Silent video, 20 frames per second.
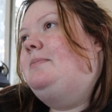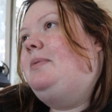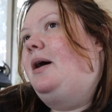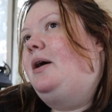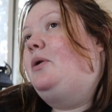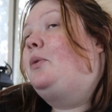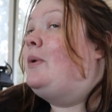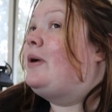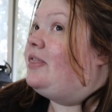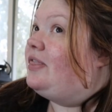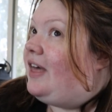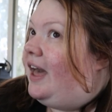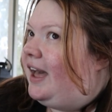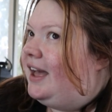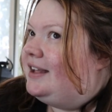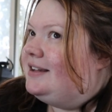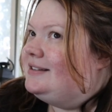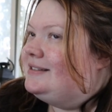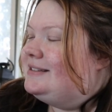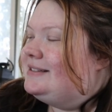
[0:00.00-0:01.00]
But with
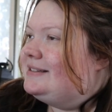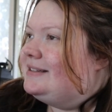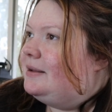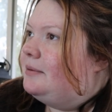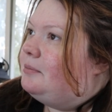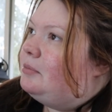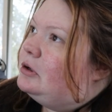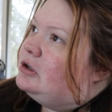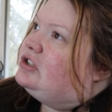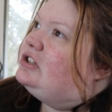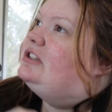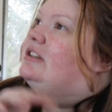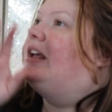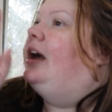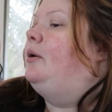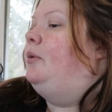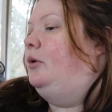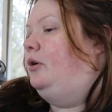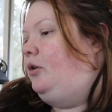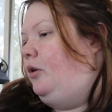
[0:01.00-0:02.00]
that, pushing
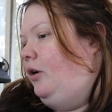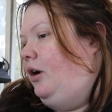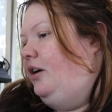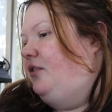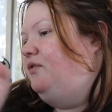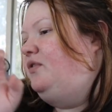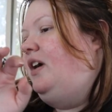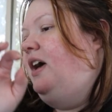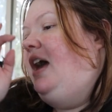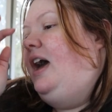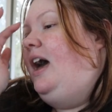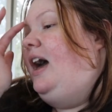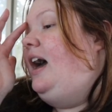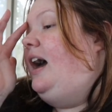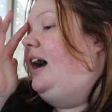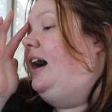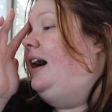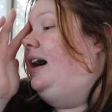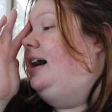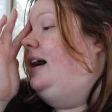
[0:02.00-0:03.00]
that work off,
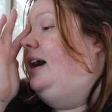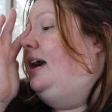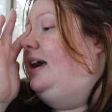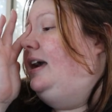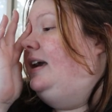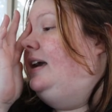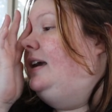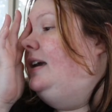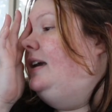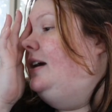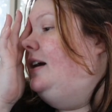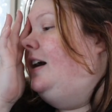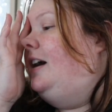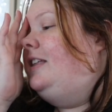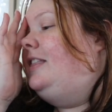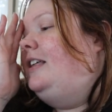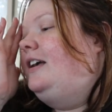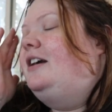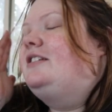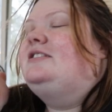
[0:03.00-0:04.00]
I
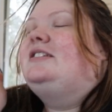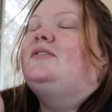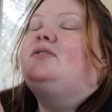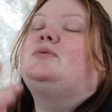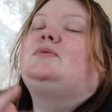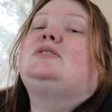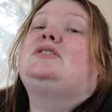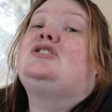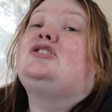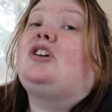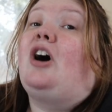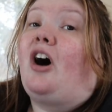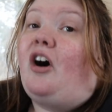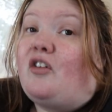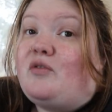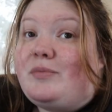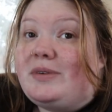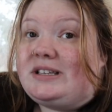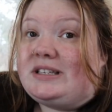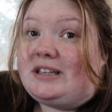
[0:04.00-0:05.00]
think I just have to
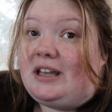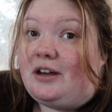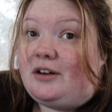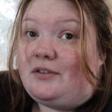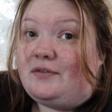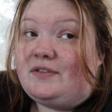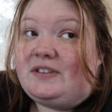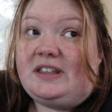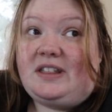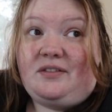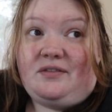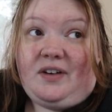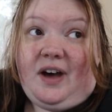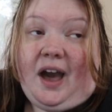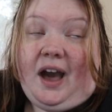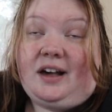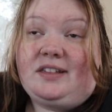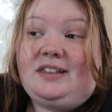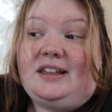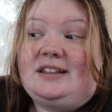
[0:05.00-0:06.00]
resolve myself to the
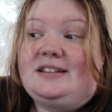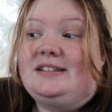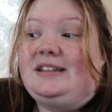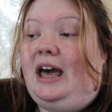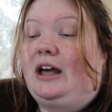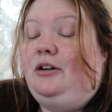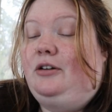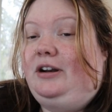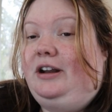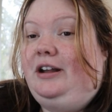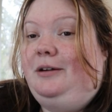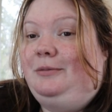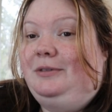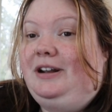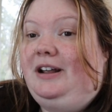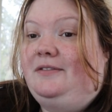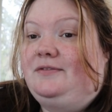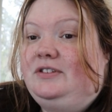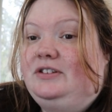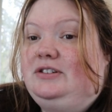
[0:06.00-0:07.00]
fact that Saturday I'm
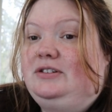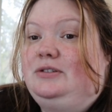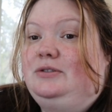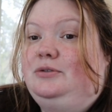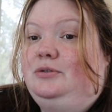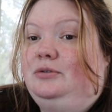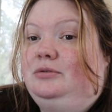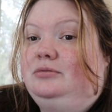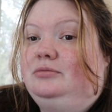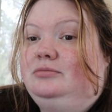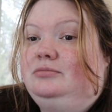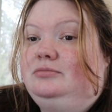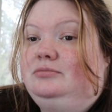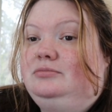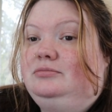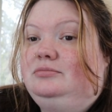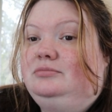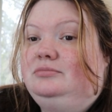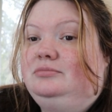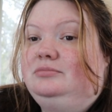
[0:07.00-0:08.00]
gonna have to do
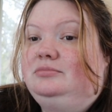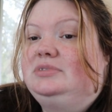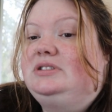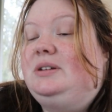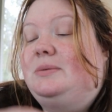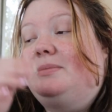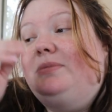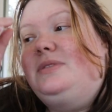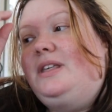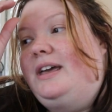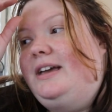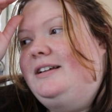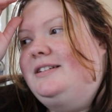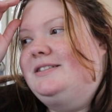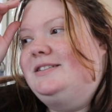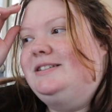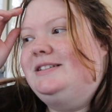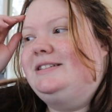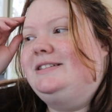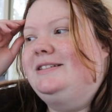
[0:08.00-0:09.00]
some
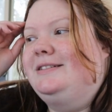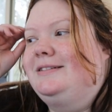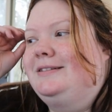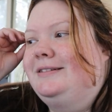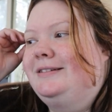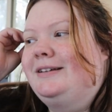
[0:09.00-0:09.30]
things.